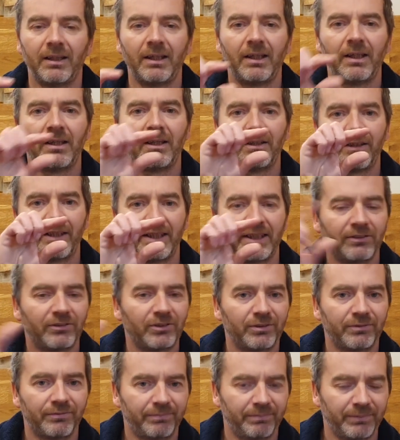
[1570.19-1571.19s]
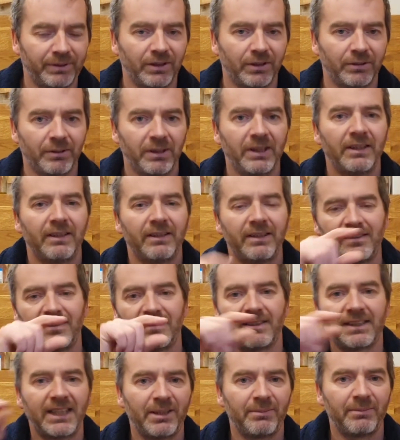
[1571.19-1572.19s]
Things of, you know, this is the
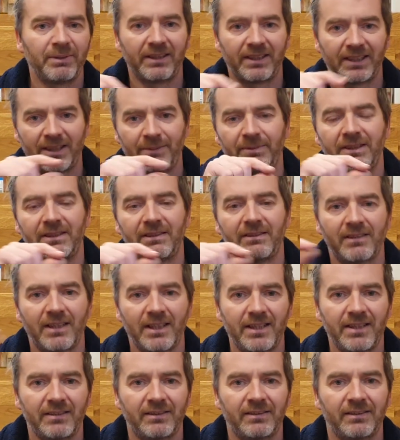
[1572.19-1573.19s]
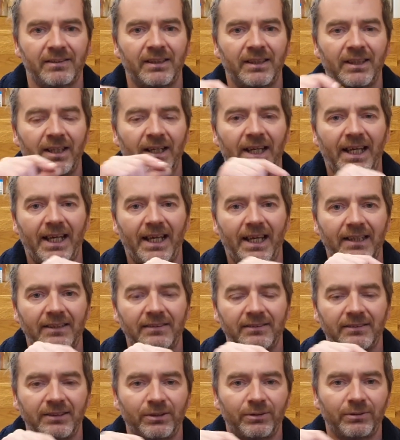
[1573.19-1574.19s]
gimmick. The gimmick is this, and
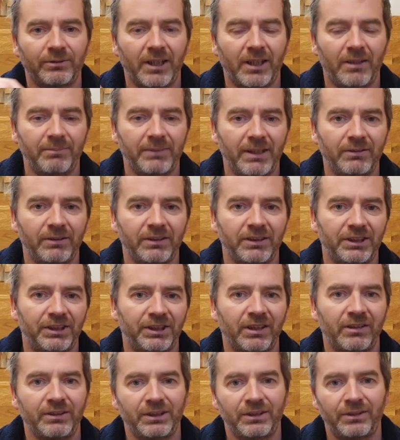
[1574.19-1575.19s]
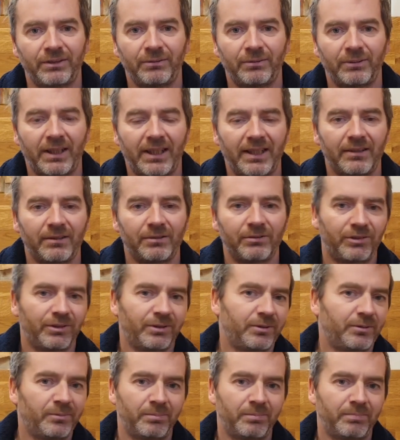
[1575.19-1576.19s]
I'm now going to show you how
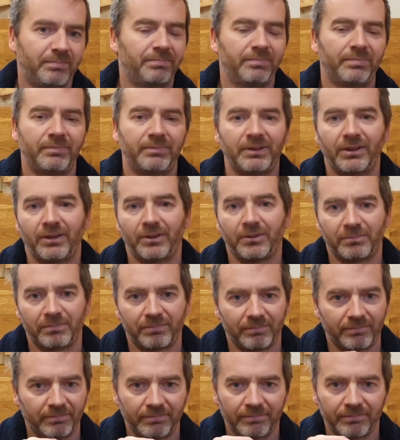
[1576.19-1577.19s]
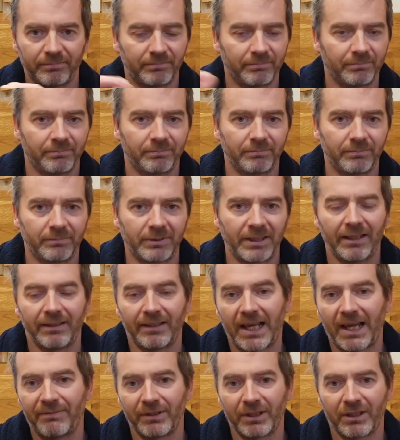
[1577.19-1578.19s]
to, you know, have
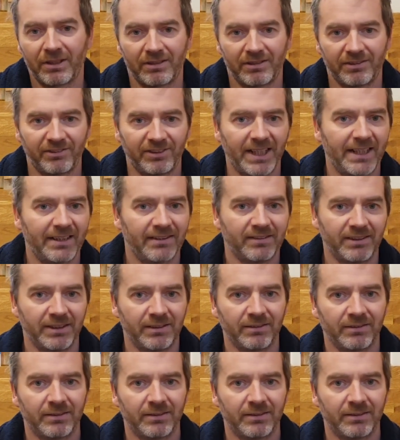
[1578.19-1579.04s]
a card selected.